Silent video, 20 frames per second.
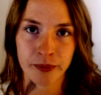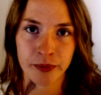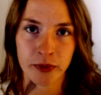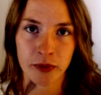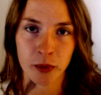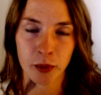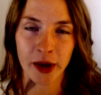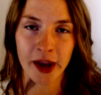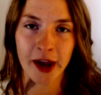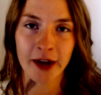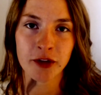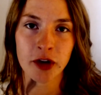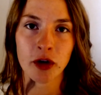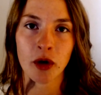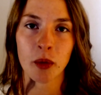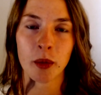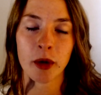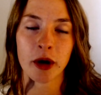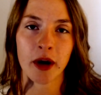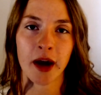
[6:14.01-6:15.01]
We have to know
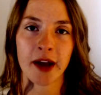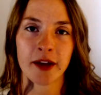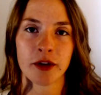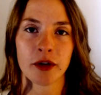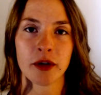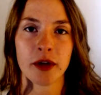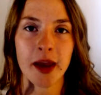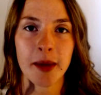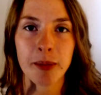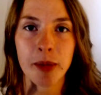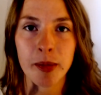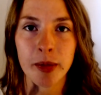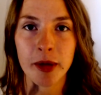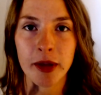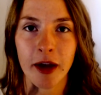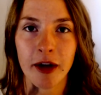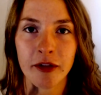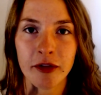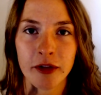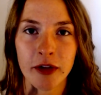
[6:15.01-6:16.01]
what our eyes are capable
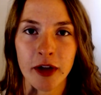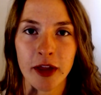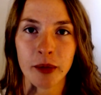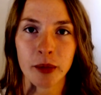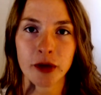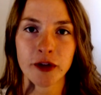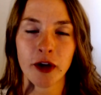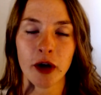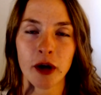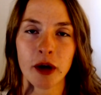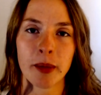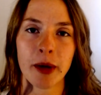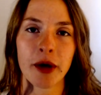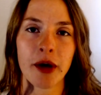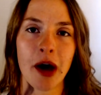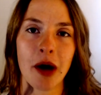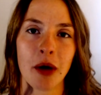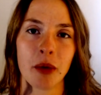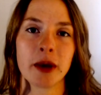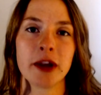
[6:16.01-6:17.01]
of, and then we'll talk about
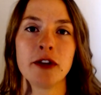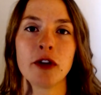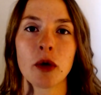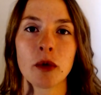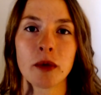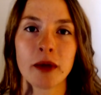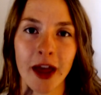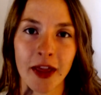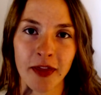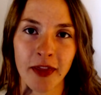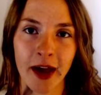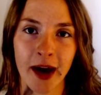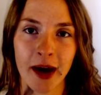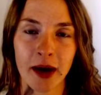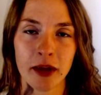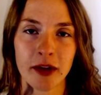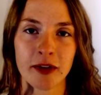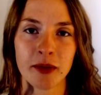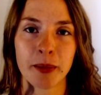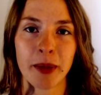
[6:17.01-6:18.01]
how we don't get that,
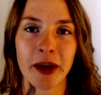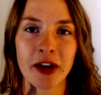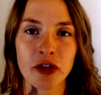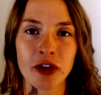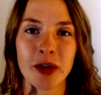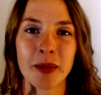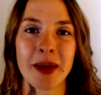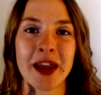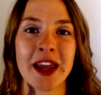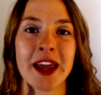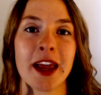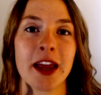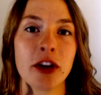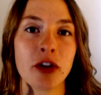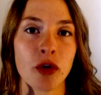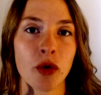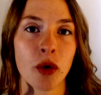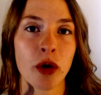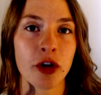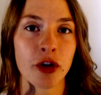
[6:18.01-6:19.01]
especially being
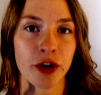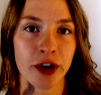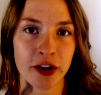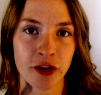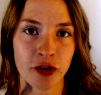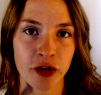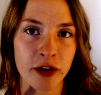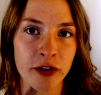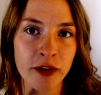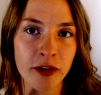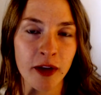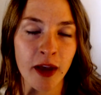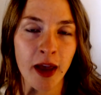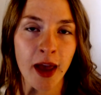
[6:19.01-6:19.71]
indoor creatures.